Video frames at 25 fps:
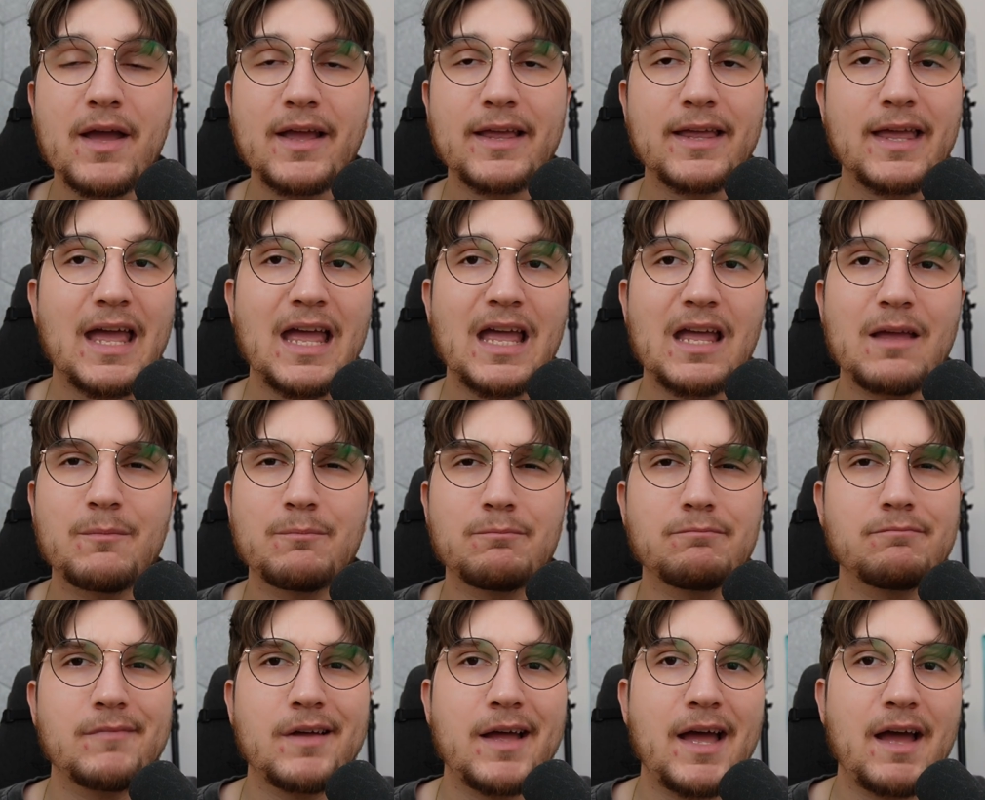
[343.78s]
my
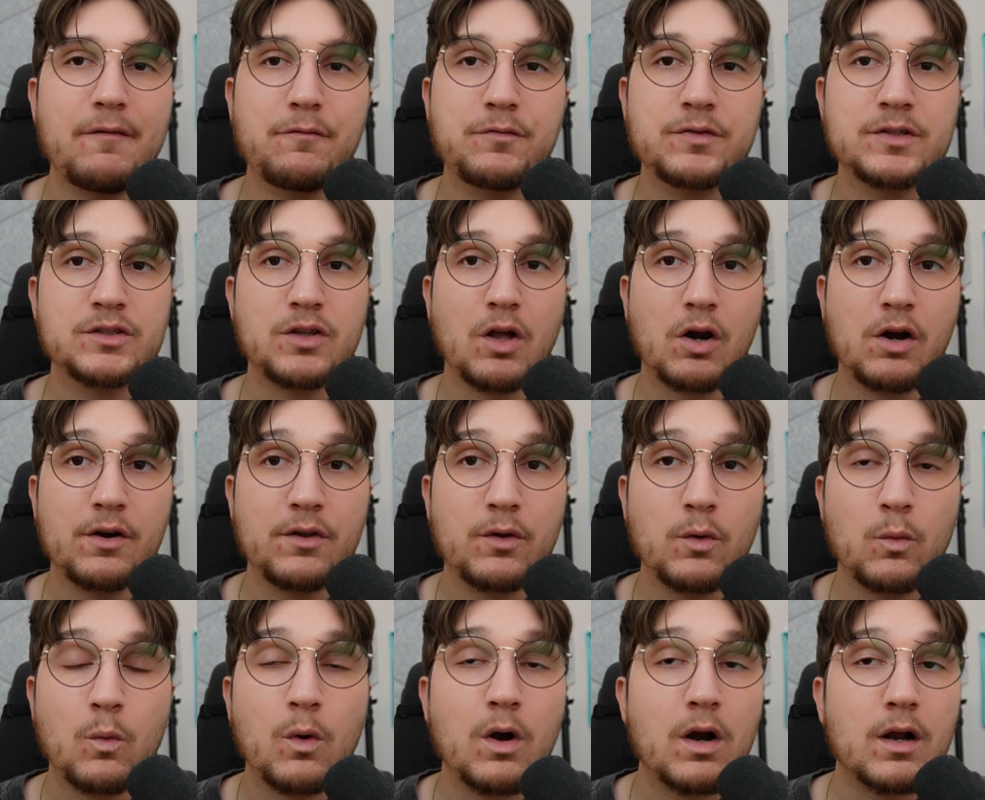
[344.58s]
game have started
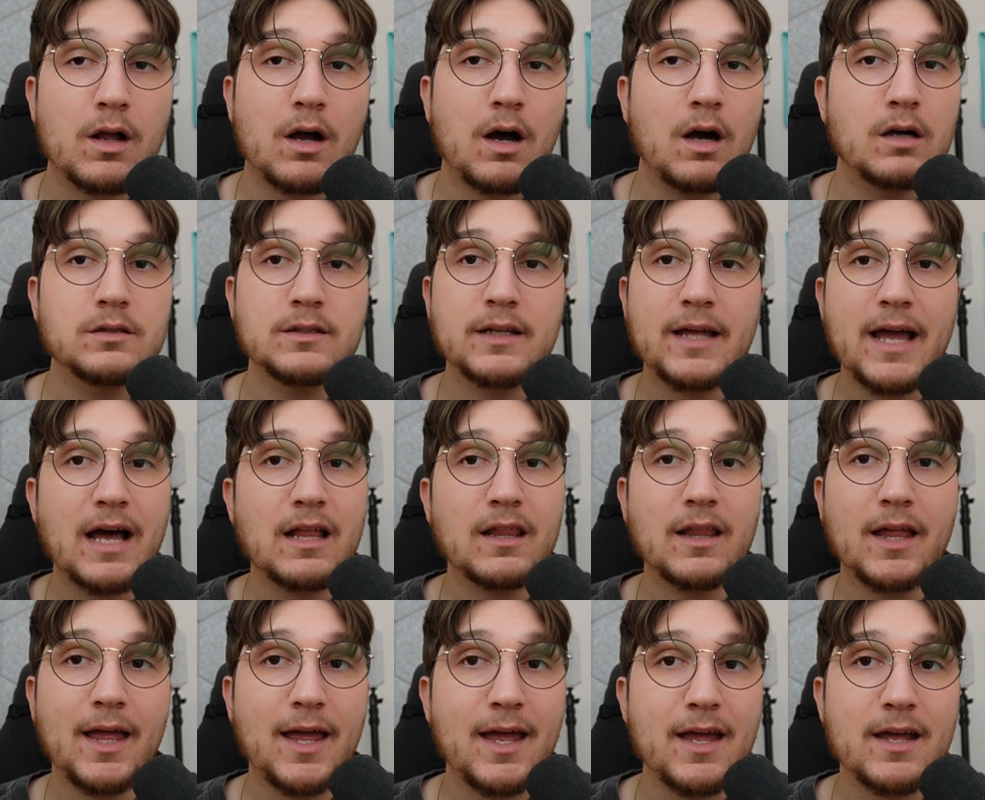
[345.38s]
to work on the
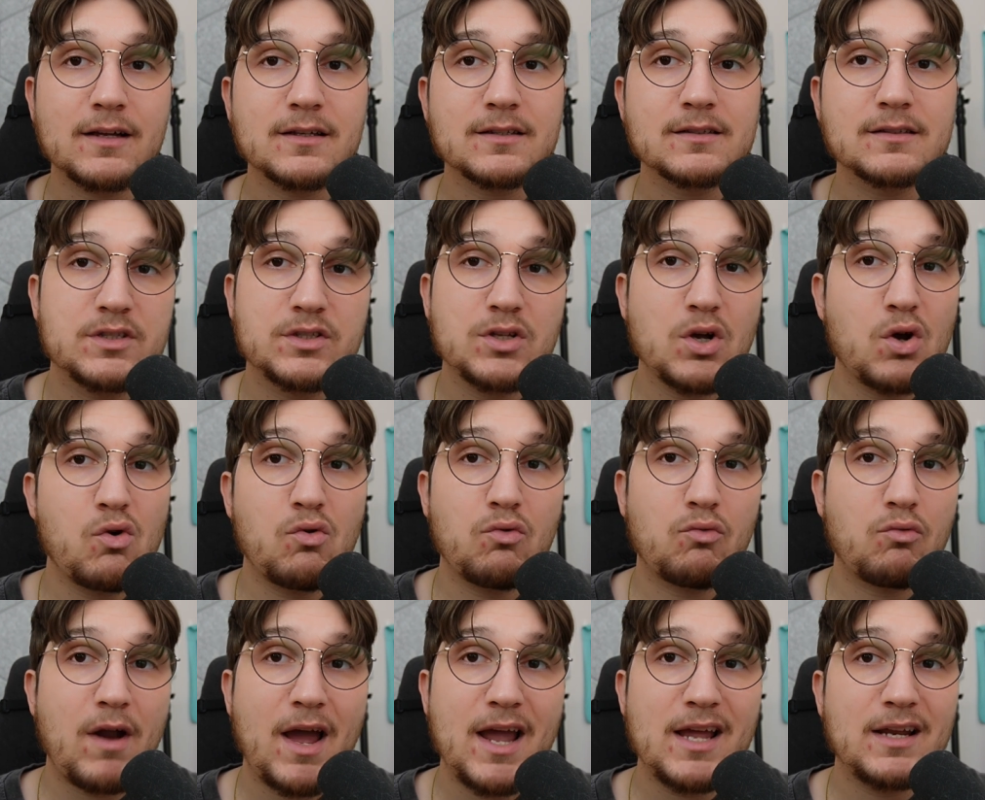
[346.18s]
Ally X. So
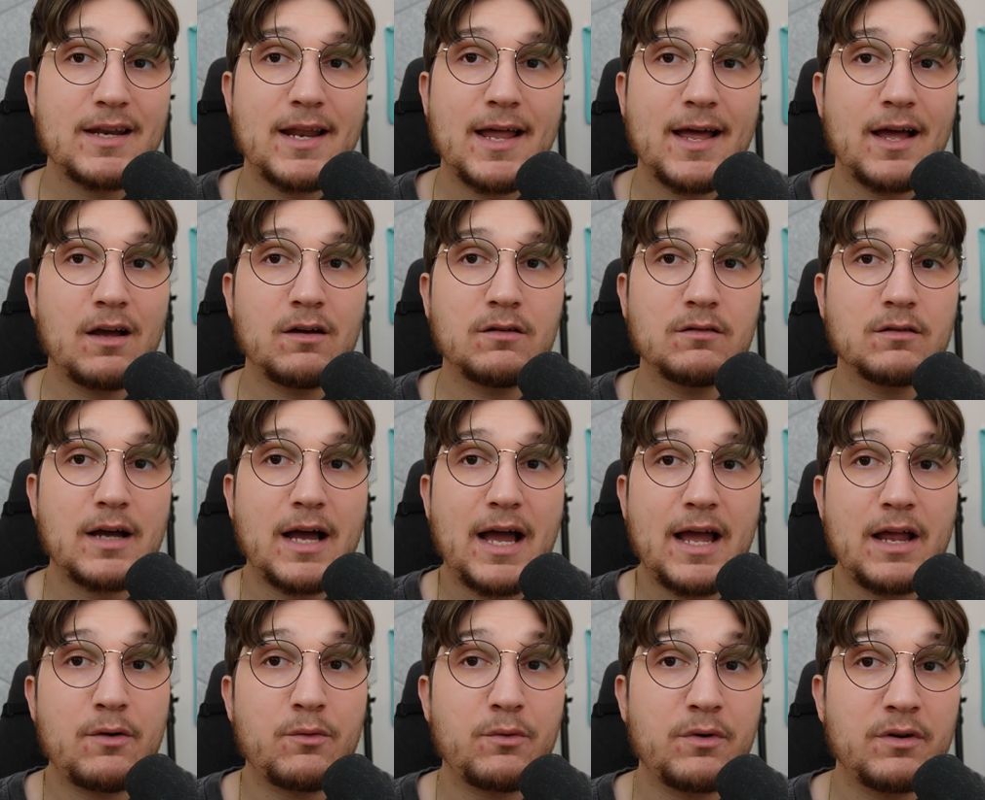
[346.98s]
right now,
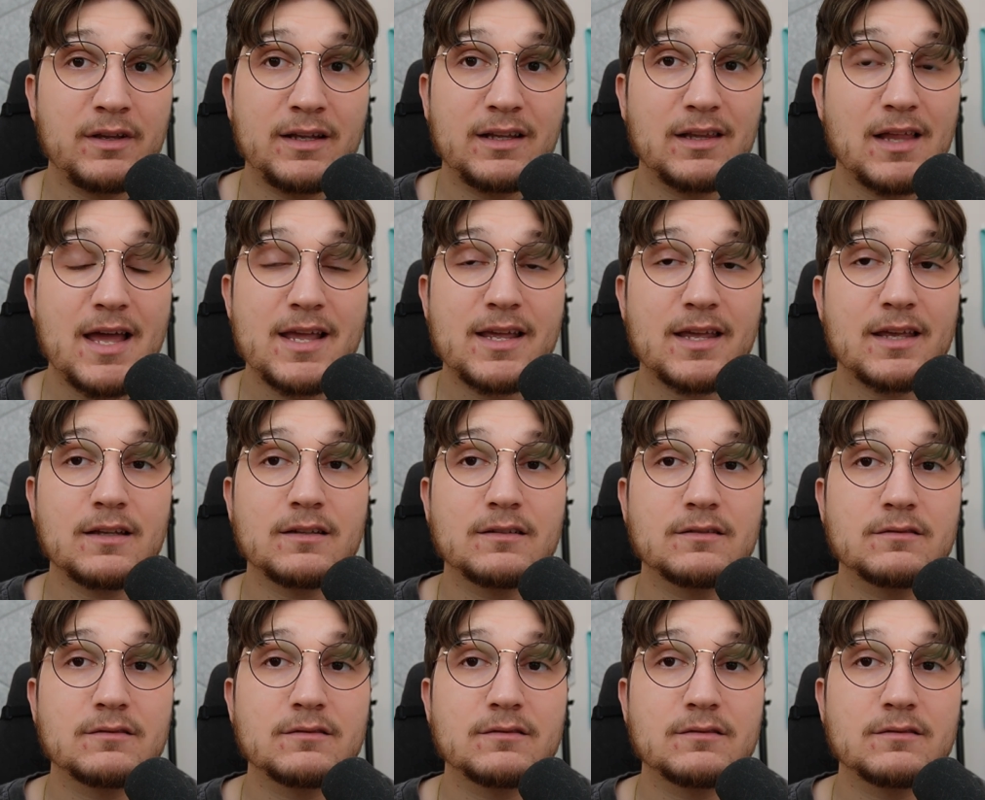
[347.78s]
I really like it.